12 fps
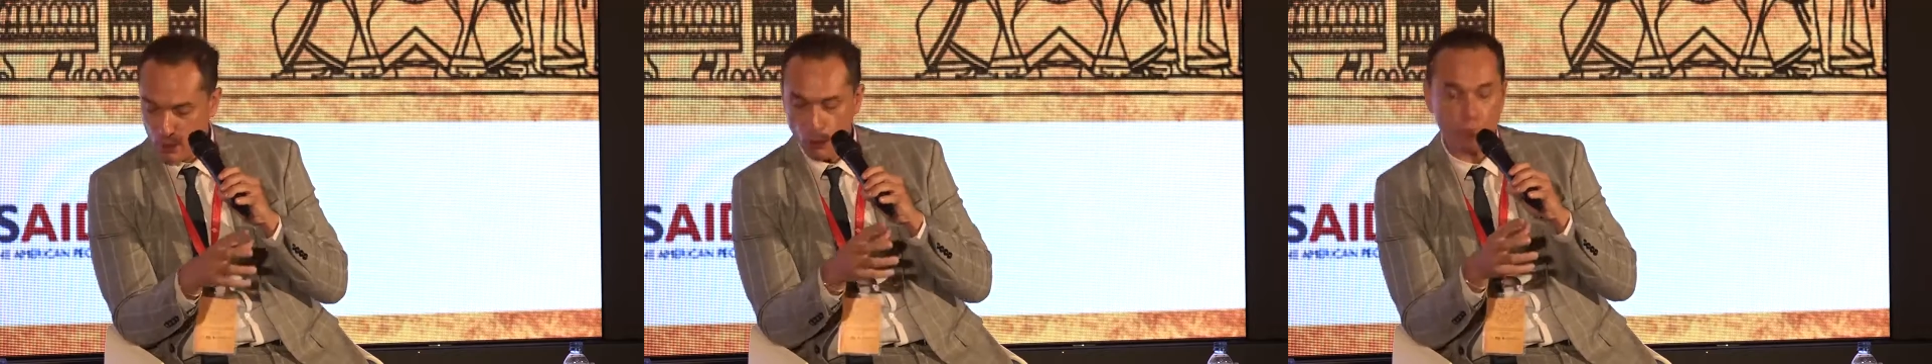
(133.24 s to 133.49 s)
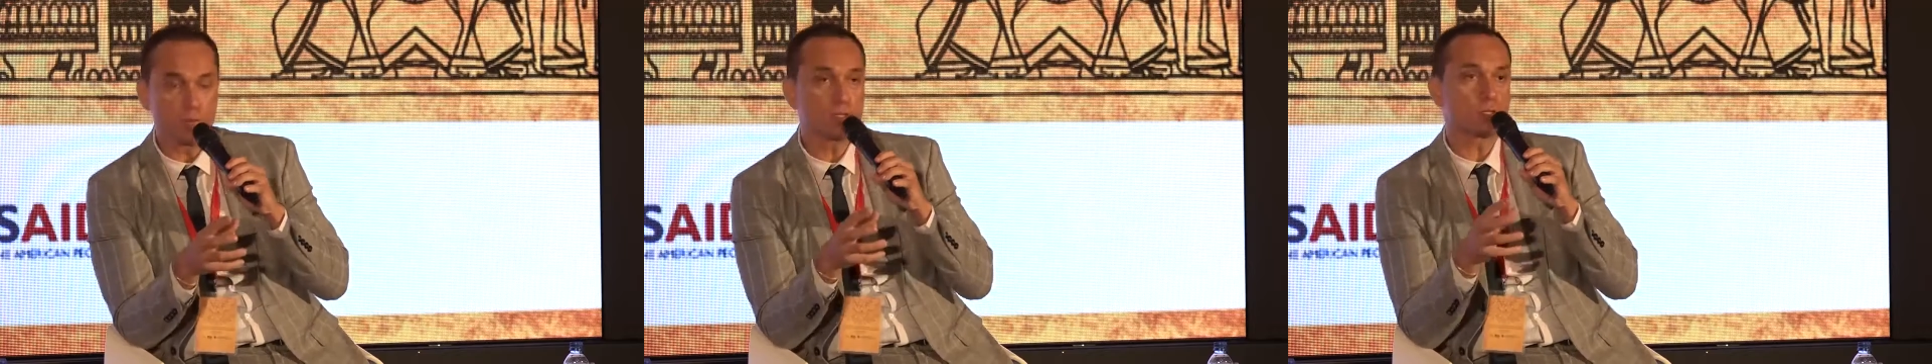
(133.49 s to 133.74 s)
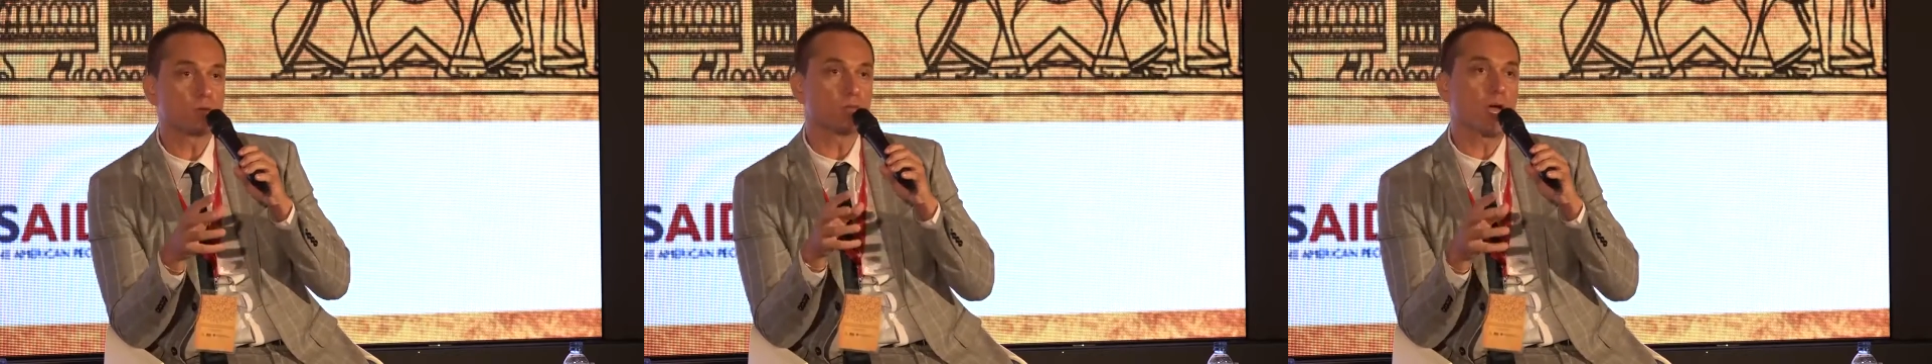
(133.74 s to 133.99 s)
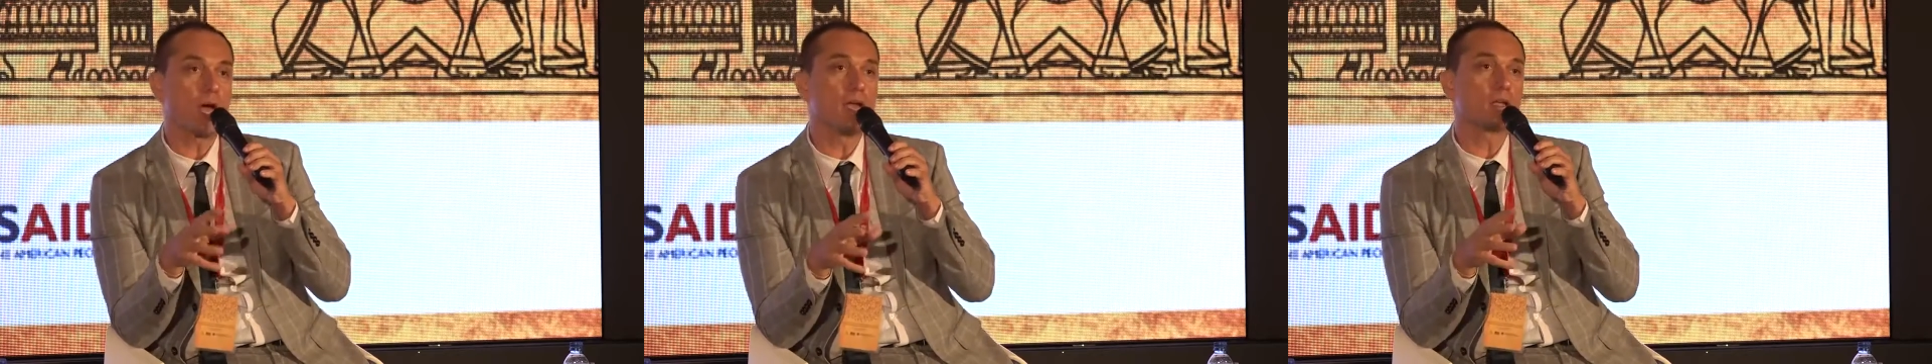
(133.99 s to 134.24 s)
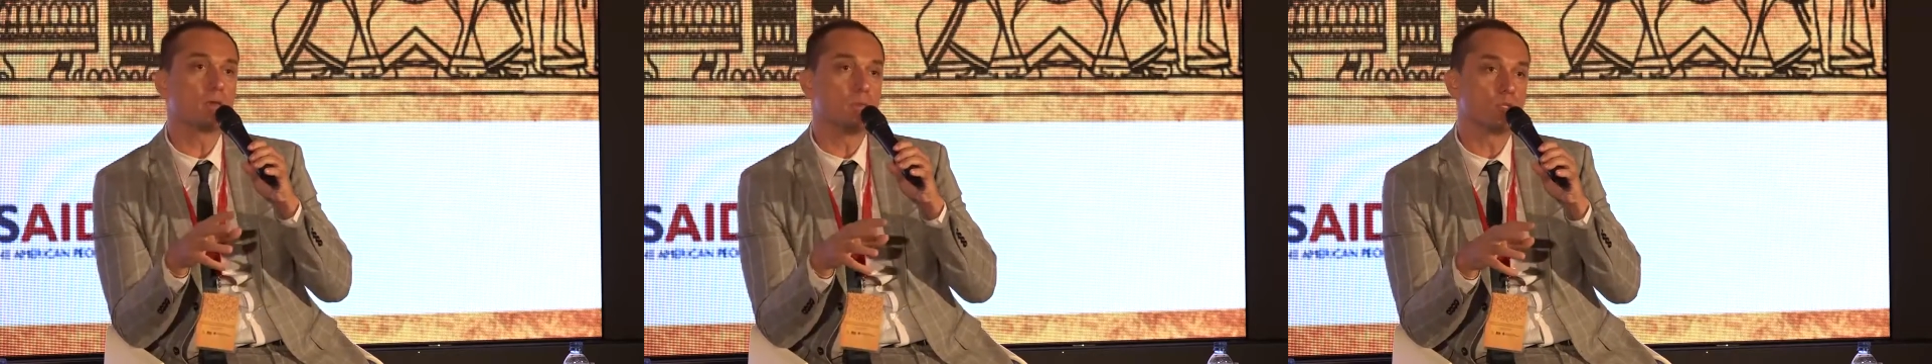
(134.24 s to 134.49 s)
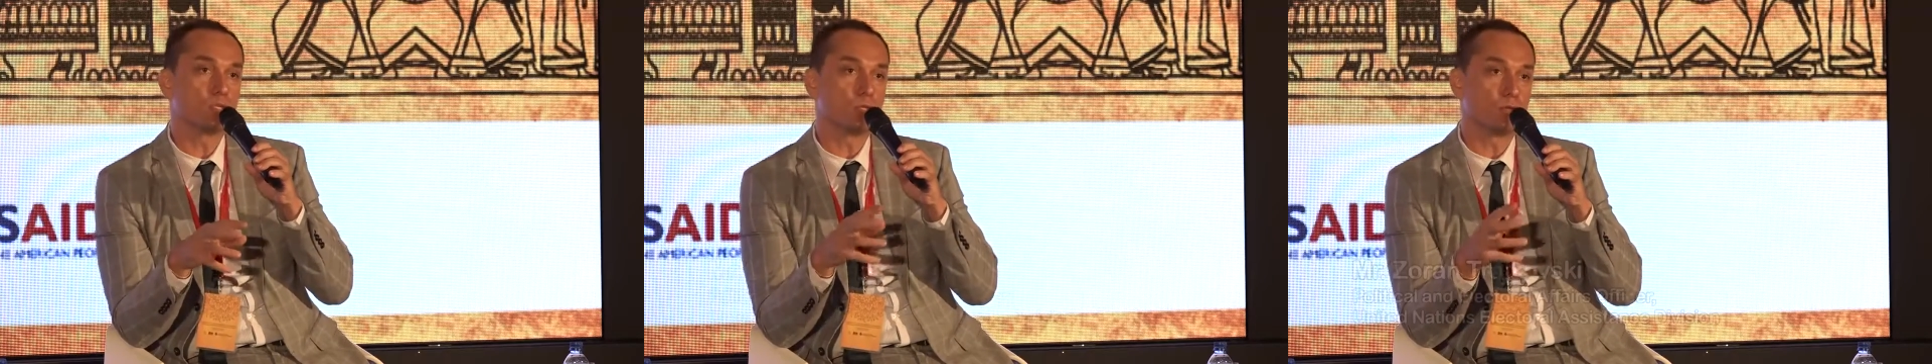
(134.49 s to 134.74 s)
Office of the High
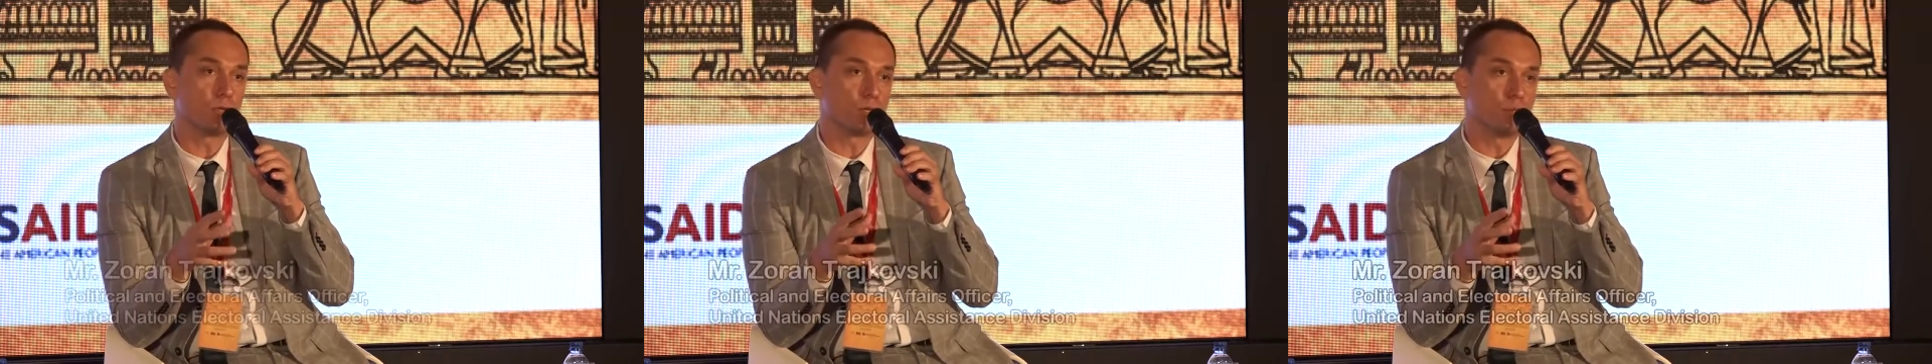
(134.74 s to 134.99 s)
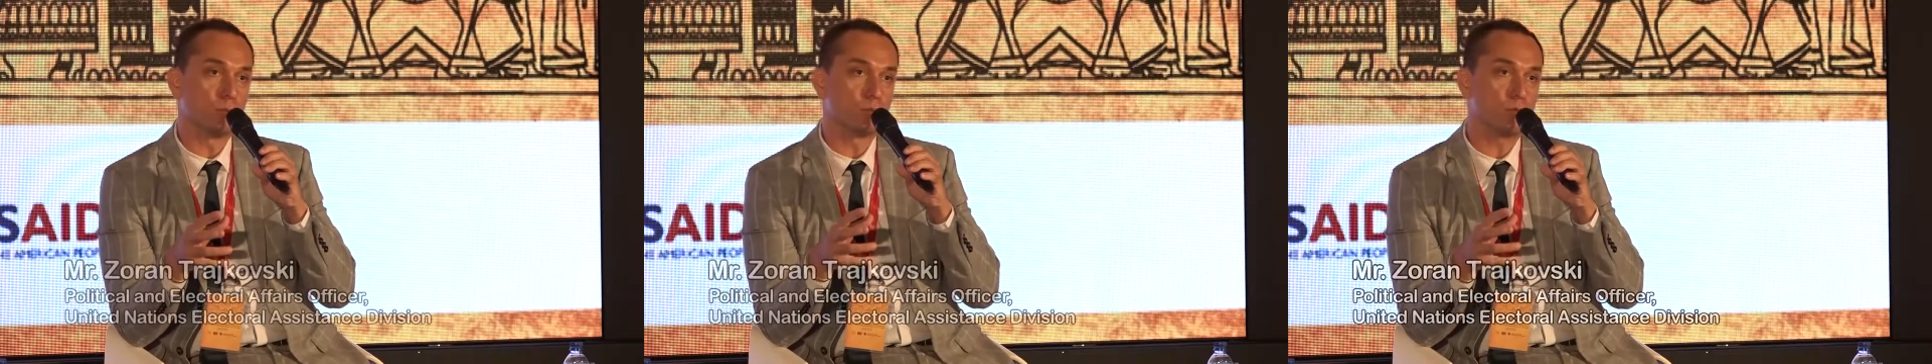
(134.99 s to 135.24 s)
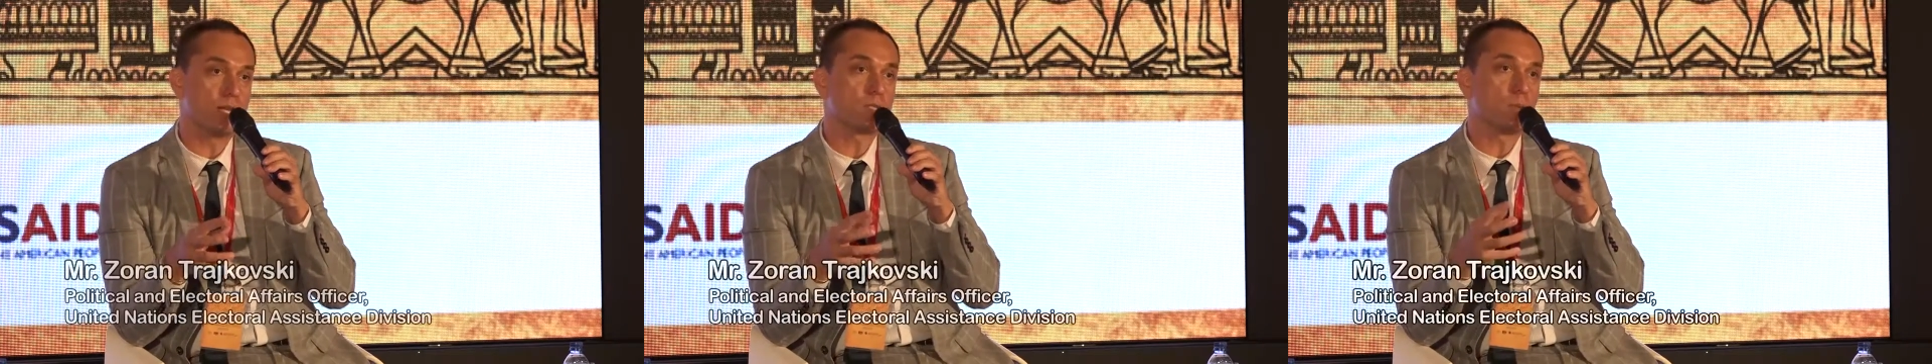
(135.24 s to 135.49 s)
Commissioner for Human Rights